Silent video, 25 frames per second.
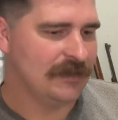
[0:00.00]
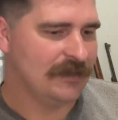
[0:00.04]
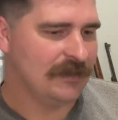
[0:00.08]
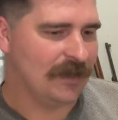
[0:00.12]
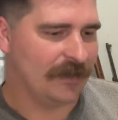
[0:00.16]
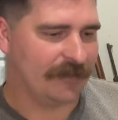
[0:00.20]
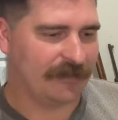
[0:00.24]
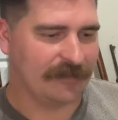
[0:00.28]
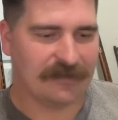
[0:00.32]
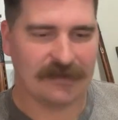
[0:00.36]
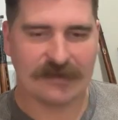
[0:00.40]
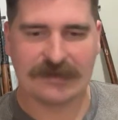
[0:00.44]

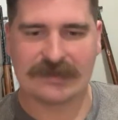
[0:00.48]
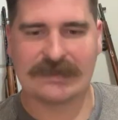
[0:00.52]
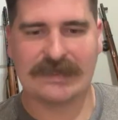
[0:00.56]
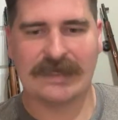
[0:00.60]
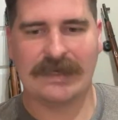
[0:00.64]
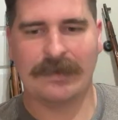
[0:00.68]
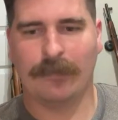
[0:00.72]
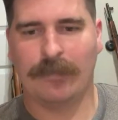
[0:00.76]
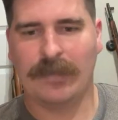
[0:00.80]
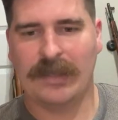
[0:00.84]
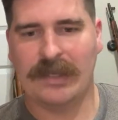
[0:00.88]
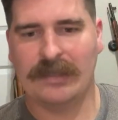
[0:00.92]
I think the
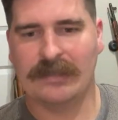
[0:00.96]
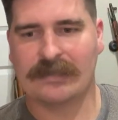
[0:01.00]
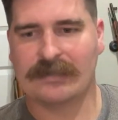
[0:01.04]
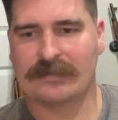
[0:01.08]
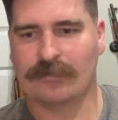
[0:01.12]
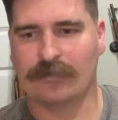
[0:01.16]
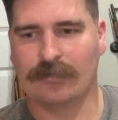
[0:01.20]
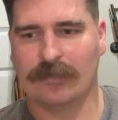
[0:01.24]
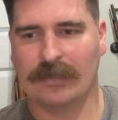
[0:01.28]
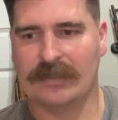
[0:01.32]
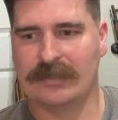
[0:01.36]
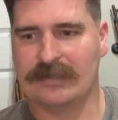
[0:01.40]
CMP
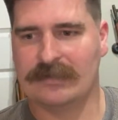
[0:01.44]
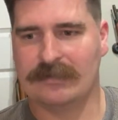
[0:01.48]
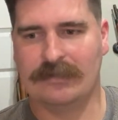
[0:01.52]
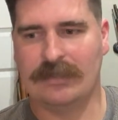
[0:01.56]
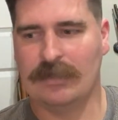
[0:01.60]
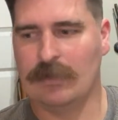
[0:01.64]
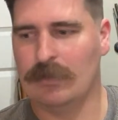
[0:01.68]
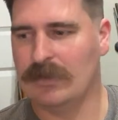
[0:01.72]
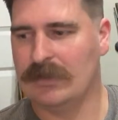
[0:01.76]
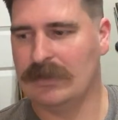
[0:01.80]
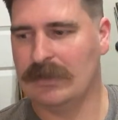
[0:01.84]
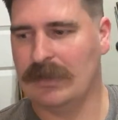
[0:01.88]
is
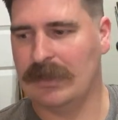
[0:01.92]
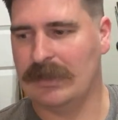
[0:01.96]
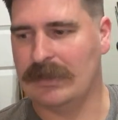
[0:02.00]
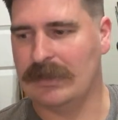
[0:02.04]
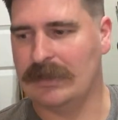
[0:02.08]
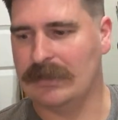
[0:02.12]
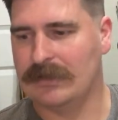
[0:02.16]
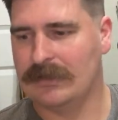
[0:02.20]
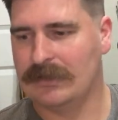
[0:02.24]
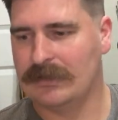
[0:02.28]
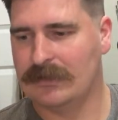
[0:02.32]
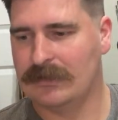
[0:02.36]
doing
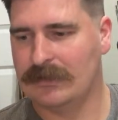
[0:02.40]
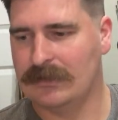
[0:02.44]
like